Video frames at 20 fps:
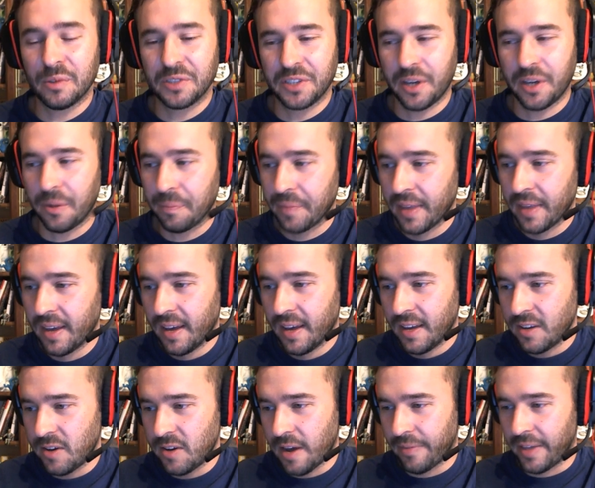So,
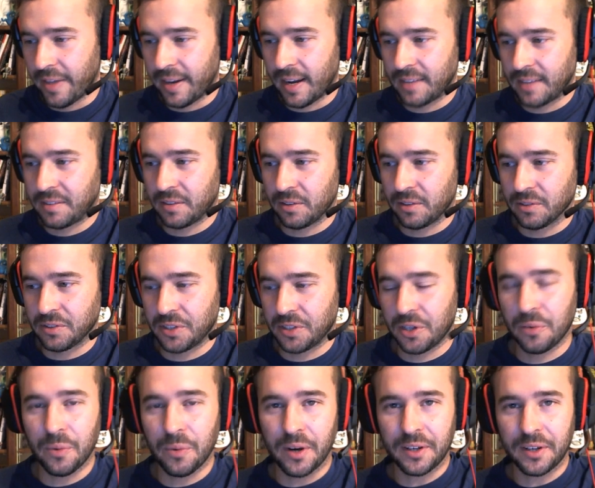you have that nice little
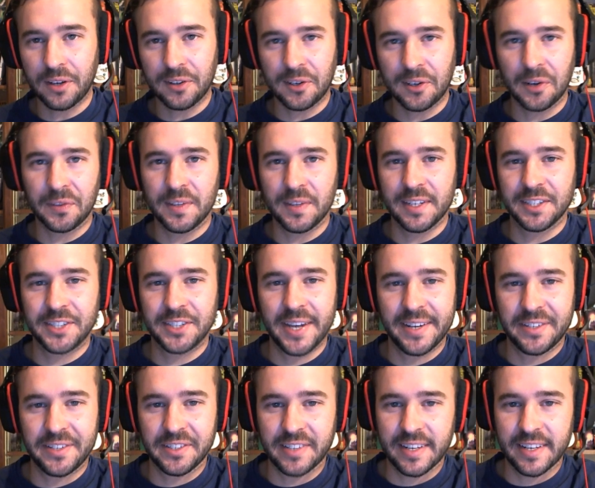0/1 Growthian
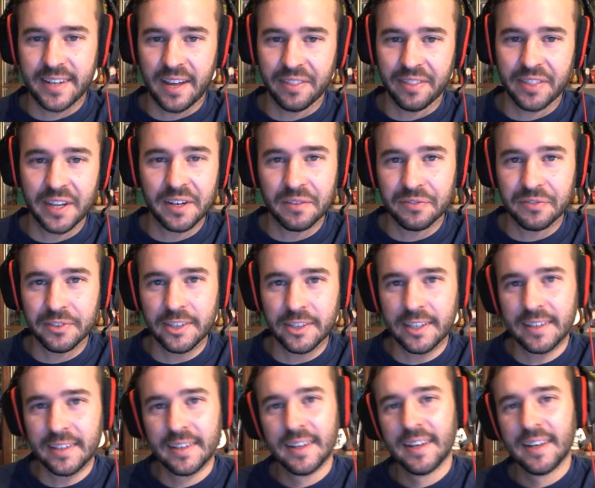Enchantress, get down Thunderfoot,